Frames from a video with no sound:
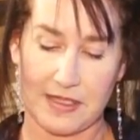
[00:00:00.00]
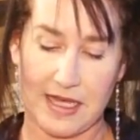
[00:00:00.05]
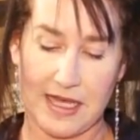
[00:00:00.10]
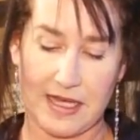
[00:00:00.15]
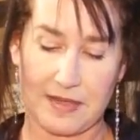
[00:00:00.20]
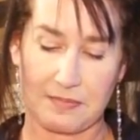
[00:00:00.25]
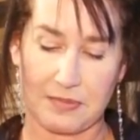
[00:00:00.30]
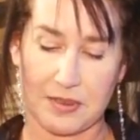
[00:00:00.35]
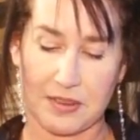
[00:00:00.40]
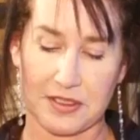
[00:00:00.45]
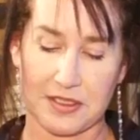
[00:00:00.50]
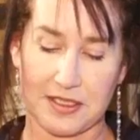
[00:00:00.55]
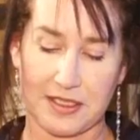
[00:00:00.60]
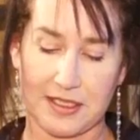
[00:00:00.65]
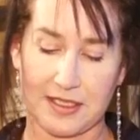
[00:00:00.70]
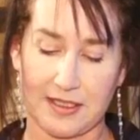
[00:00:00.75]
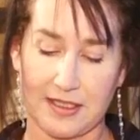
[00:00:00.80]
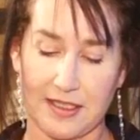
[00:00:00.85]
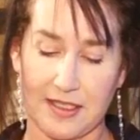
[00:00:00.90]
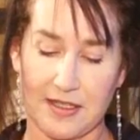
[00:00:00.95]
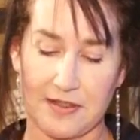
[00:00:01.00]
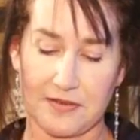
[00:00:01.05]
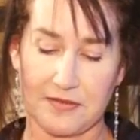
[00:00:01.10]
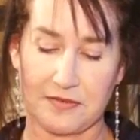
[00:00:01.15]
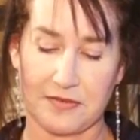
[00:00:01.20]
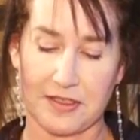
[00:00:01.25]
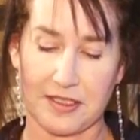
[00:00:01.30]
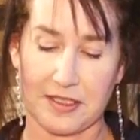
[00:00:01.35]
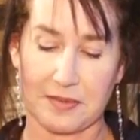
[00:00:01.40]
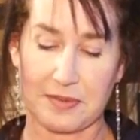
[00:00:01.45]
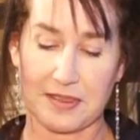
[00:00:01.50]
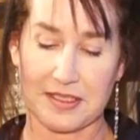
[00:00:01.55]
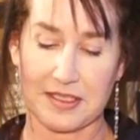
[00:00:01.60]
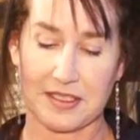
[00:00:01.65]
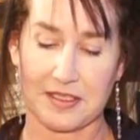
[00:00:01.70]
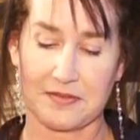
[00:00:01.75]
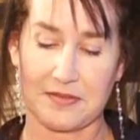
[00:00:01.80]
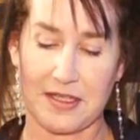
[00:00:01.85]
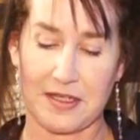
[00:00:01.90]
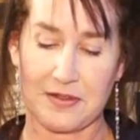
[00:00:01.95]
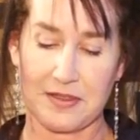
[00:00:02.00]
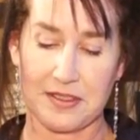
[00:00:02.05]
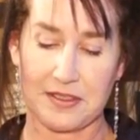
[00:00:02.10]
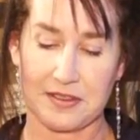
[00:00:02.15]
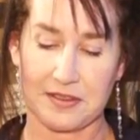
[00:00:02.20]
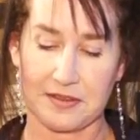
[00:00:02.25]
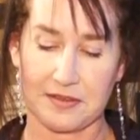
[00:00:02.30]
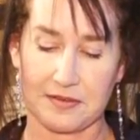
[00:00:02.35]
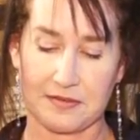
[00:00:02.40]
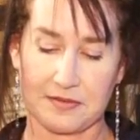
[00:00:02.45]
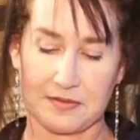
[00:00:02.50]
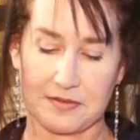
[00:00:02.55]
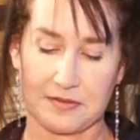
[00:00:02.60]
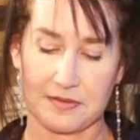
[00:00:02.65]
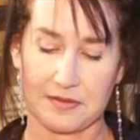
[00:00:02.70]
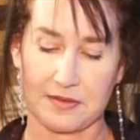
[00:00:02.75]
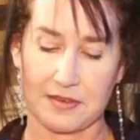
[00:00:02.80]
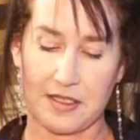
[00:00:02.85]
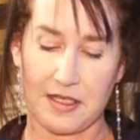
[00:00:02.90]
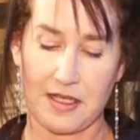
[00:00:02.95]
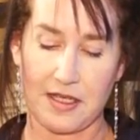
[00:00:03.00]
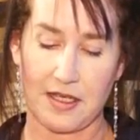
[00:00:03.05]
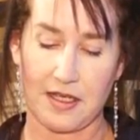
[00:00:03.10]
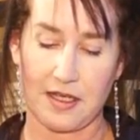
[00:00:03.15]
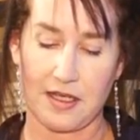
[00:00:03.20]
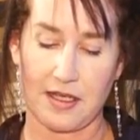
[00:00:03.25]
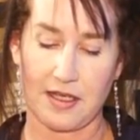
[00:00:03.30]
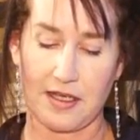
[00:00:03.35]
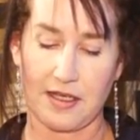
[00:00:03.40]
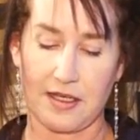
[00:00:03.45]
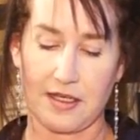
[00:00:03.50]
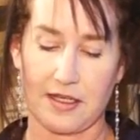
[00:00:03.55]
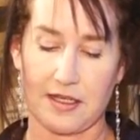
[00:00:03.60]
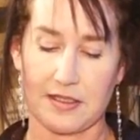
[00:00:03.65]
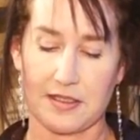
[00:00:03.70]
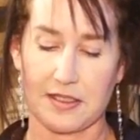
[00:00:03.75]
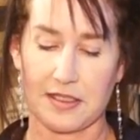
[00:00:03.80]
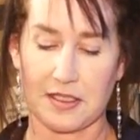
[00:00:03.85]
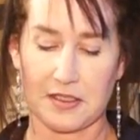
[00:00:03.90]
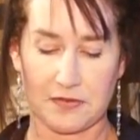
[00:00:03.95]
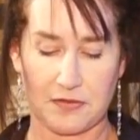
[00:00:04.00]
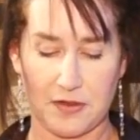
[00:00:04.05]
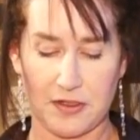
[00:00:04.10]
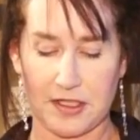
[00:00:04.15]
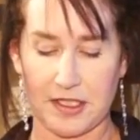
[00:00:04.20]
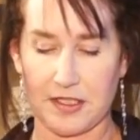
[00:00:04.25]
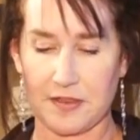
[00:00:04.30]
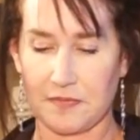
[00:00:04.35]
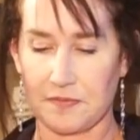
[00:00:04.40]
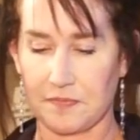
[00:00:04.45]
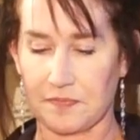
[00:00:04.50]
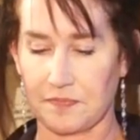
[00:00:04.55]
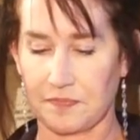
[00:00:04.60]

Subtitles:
I personally love the hibiscus flowers as an exfoliant.